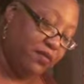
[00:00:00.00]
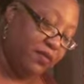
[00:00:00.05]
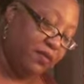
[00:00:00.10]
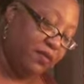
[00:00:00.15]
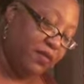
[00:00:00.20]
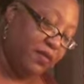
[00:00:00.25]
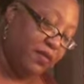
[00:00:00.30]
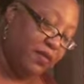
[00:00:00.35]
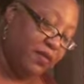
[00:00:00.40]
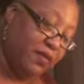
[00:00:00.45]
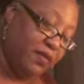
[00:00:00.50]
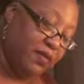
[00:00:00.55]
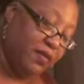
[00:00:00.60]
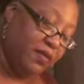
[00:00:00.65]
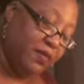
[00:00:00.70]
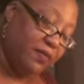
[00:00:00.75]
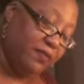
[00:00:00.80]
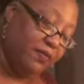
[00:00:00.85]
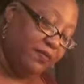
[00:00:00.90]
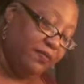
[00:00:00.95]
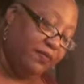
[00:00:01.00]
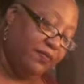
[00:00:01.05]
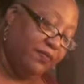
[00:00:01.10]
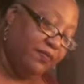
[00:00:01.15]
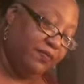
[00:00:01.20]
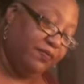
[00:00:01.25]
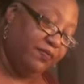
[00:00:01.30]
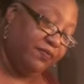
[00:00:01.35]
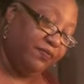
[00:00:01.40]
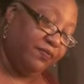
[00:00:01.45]

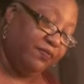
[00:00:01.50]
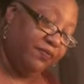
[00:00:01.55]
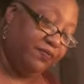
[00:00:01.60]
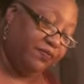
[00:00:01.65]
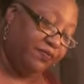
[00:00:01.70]
Nobody speaks.